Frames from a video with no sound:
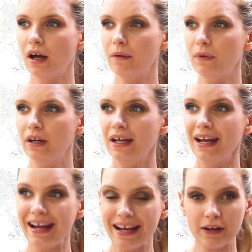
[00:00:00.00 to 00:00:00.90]
Um,
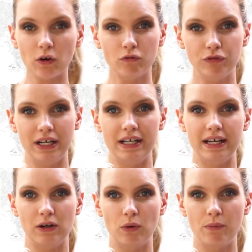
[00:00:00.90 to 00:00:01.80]
he got
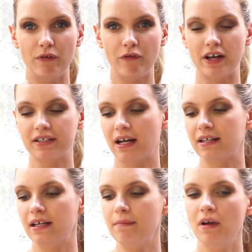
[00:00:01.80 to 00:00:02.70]
really ill when we first
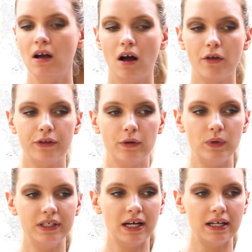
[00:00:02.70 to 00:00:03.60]
had him. I think
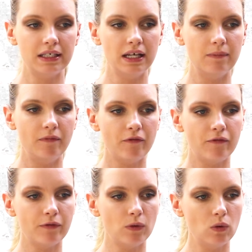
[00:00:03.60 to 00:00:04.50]
we'd had him
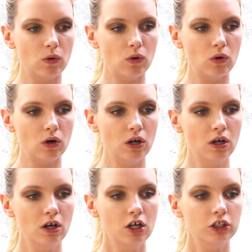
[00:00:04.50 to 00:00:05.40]
for
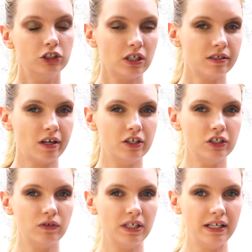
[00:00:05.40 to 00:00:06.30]
just
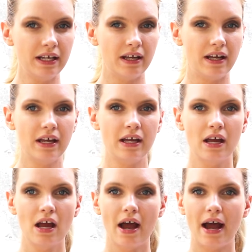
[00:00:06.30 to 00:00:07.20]
under a year,
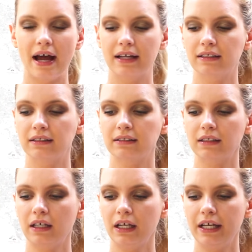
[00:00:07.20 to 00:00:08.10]
and
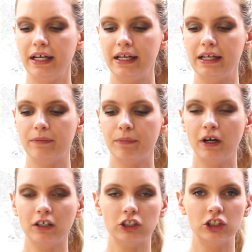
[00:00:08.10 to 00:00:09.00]
he
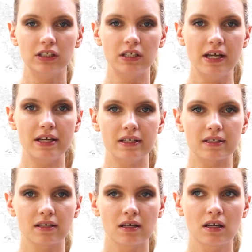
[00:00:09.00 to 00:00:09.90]
punctured
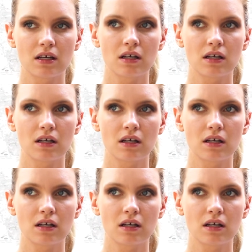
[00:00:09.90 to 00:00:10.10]
his